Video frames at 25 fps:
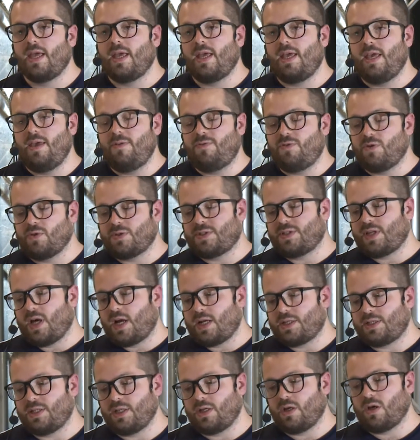If you're
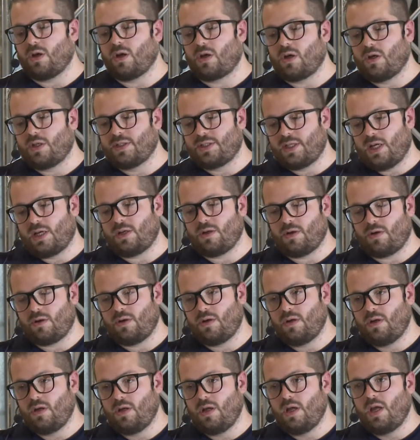starting a container,
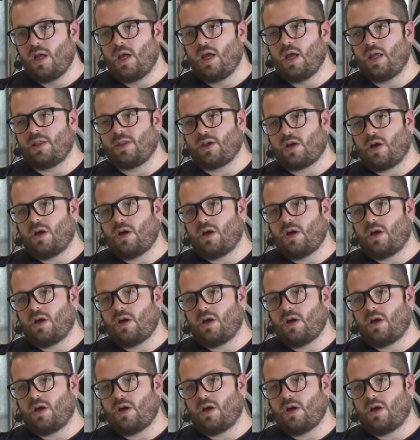and the